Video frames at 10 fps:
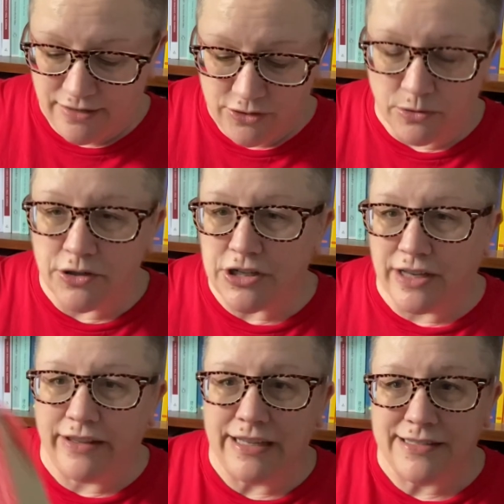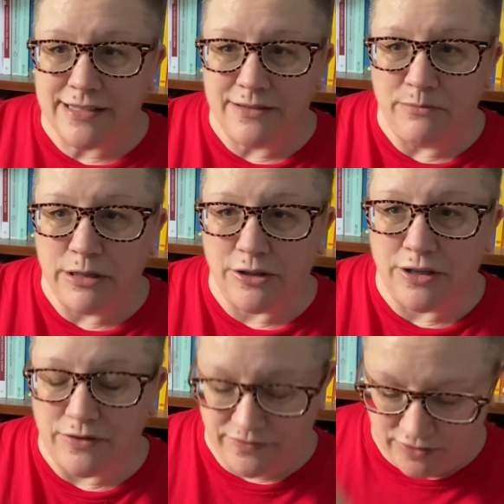George Eliot's Mill
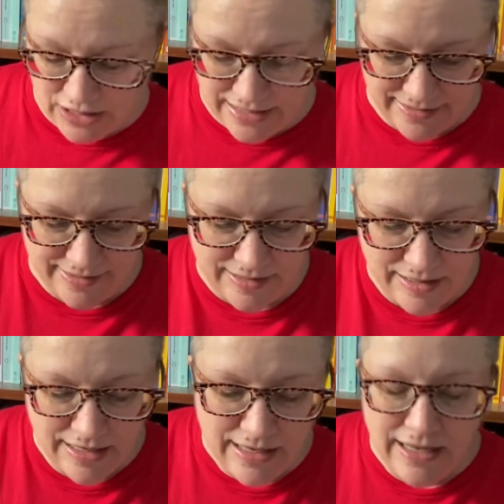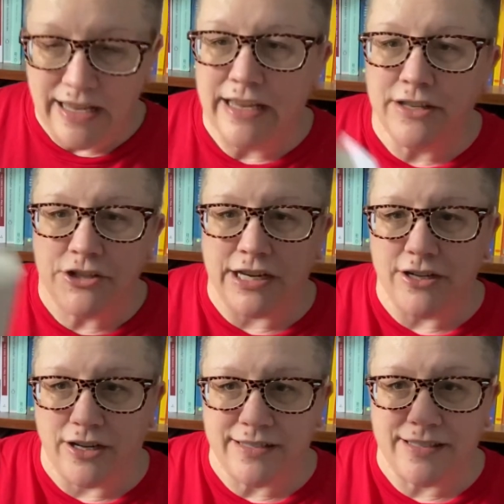on the Floss and Jane
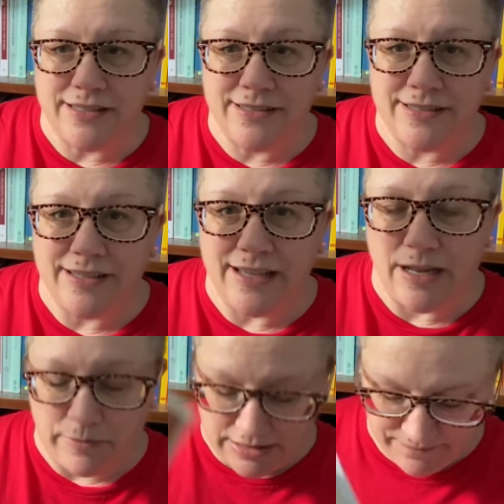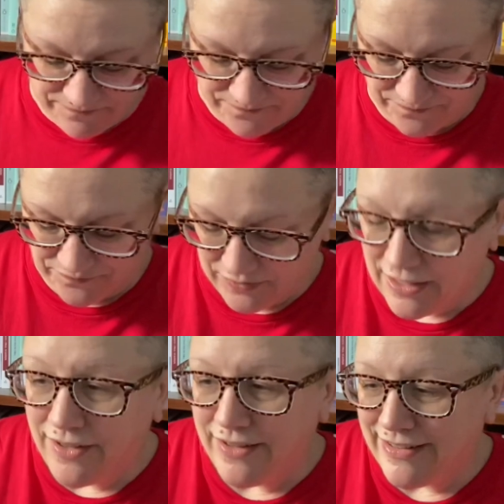Austen's Emma.
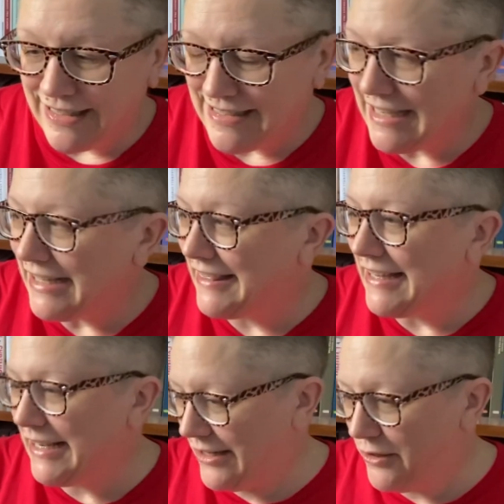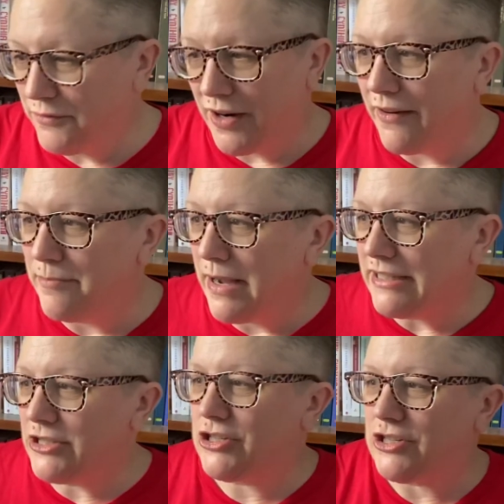That's it. Thank you very
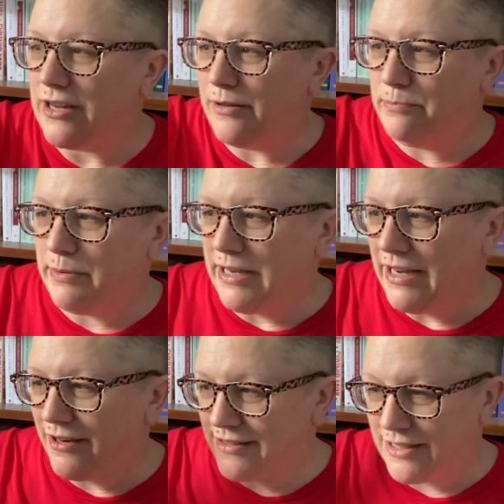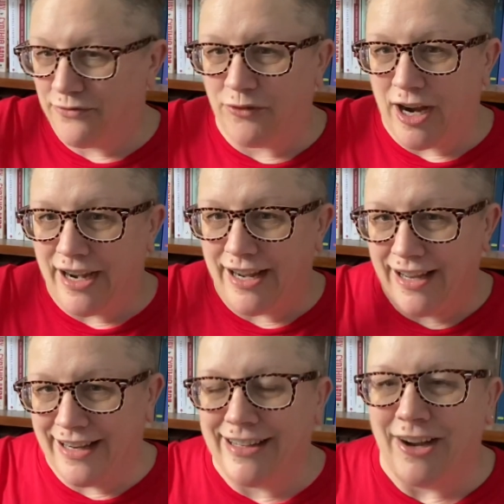much. I'll be here till
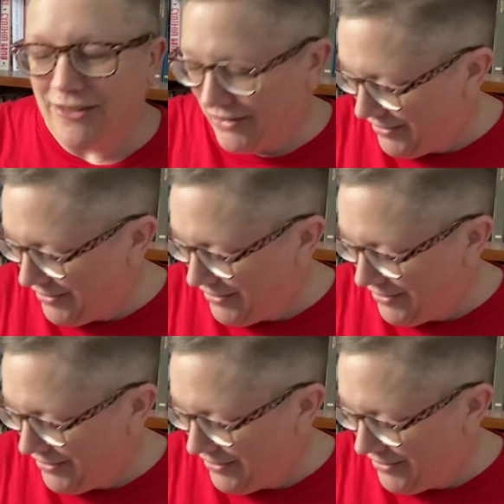Friday. No.